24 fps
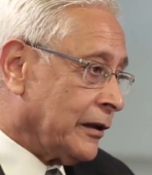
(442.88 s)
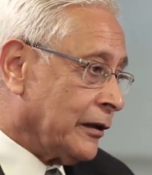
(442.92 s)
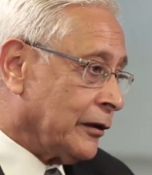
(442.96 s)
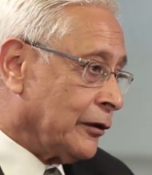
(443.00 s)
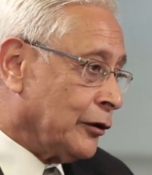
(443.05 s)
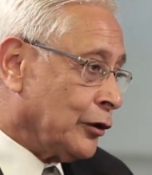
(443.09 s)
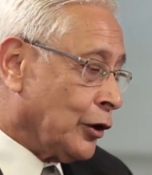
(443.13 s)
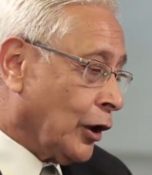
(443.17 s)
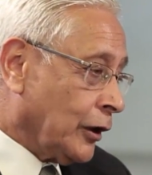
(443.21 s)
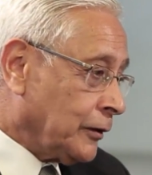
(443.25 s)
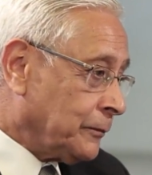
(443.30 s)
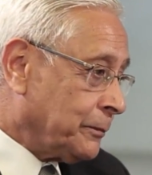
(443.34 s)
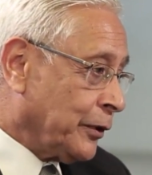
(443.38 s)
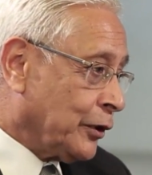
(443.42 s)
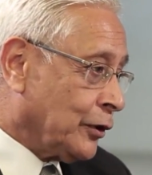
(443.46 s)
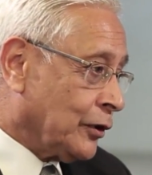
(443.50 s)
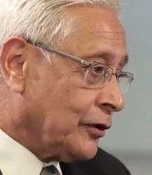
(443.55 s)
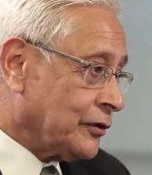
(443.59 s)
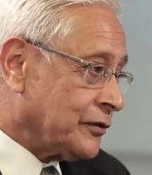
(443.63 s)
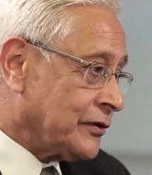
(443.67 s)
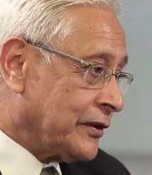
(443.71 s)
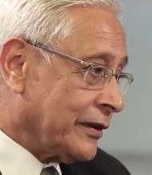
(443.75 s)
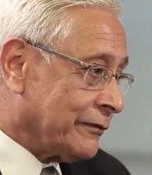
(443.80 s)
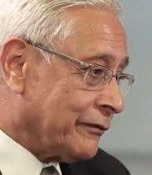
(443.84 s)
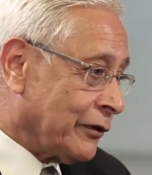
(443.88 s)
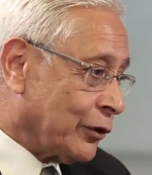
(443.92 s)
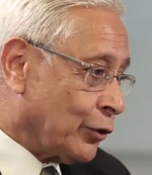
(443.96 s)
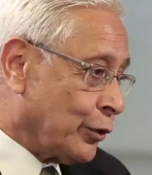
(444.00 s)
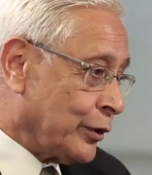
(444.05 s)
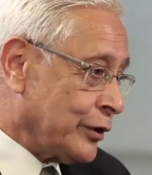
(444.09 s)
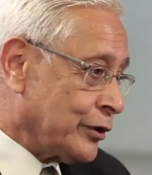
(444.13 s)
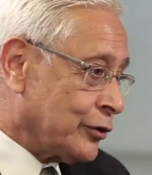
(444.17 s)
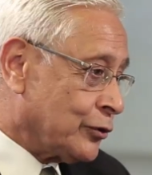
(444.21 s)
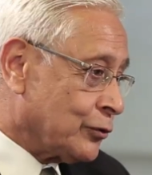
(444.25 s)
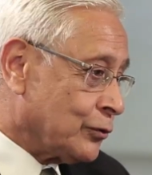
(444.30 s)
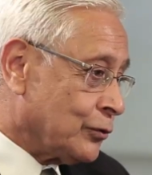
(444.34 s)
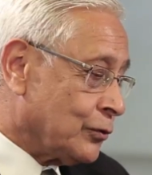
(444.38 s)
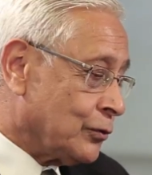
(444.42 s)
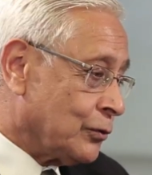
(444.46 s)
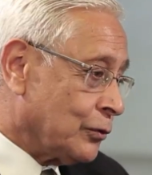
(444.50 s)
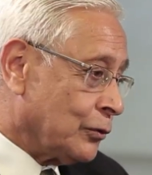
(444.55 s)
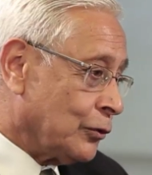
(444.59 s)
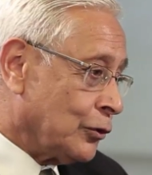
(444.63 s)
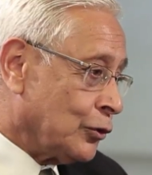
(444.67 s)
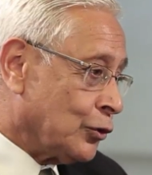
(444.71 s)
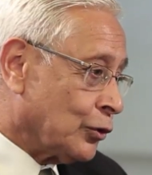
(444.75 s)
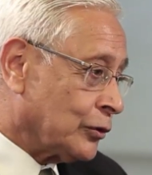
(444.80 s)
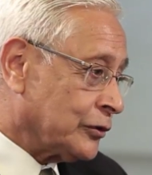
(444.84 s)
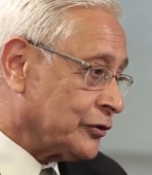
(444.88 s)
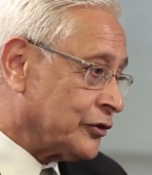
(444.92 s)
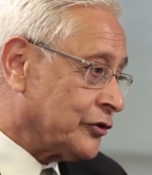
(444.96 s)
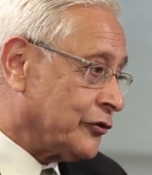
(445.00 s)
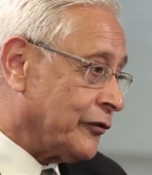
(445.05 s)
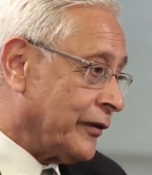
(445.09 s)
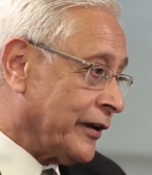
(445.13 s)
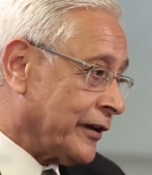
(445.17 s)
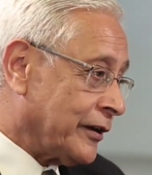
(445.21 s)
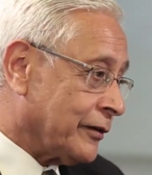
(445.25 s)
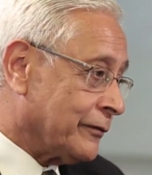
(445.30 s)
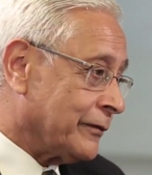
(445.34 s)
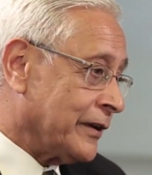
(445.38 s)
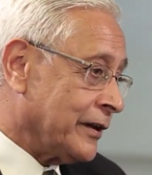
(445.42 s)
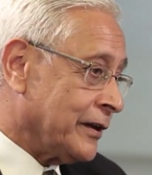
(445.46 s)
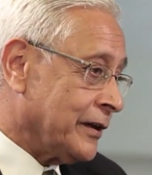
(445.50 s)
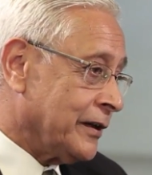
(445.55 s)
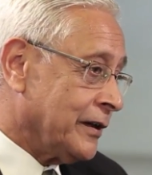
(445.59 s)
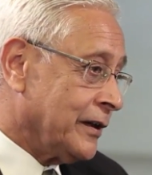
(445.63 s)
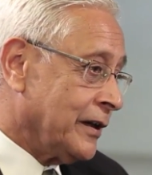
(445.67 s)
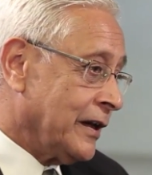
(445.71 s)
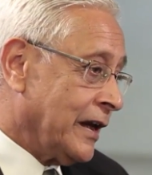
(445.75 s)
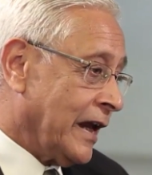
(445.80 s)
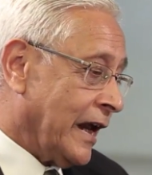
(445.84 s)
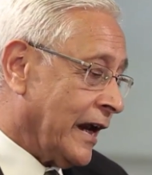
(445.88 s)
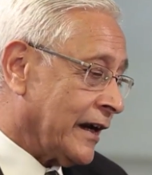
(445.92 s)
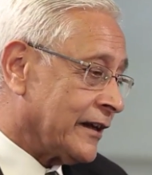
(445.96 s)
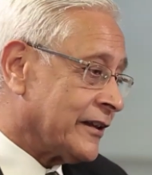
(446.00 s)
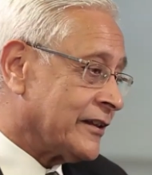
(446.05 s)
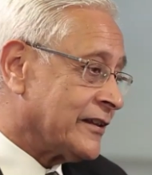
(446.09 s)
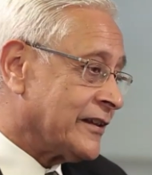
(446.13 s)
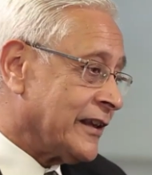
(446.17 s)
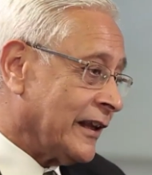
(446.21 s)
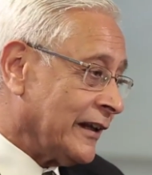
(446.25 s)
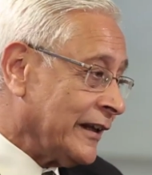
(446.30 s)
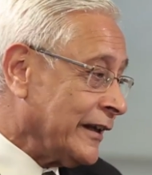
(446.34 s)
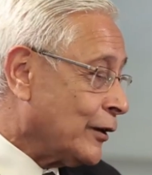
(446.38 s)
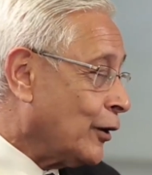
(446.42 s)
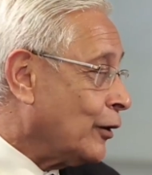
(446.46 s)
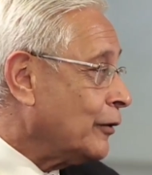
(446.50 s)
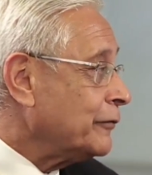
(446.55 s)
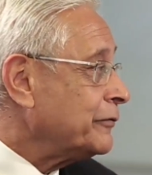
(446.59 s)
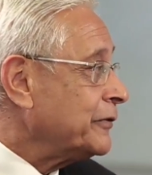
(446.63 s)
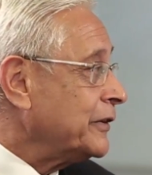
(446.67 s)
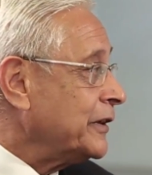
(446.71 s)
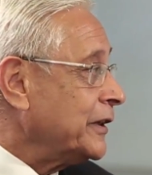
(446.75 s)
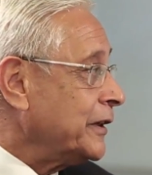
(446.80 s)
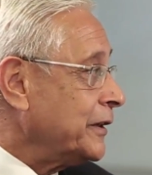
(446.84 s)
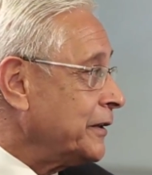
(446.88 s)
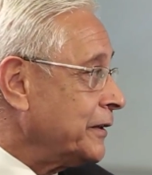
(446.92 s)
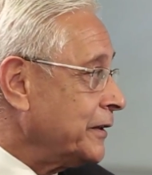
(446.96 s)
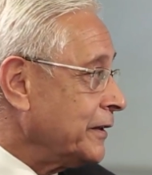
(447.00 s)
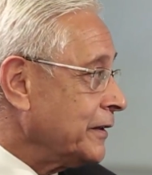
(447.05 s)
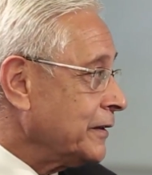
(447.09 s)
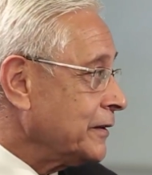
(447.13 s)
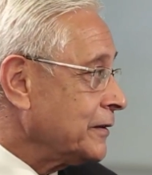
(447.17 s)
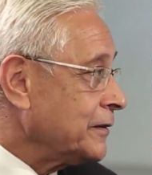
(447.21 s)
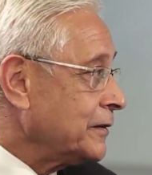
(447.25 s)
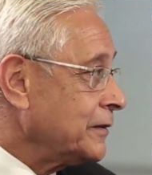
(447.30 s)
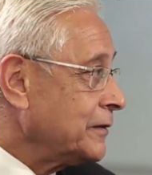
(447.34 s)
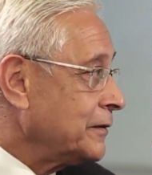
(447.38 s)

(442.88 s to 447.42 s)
not because they were going to look straight away at selling off in India.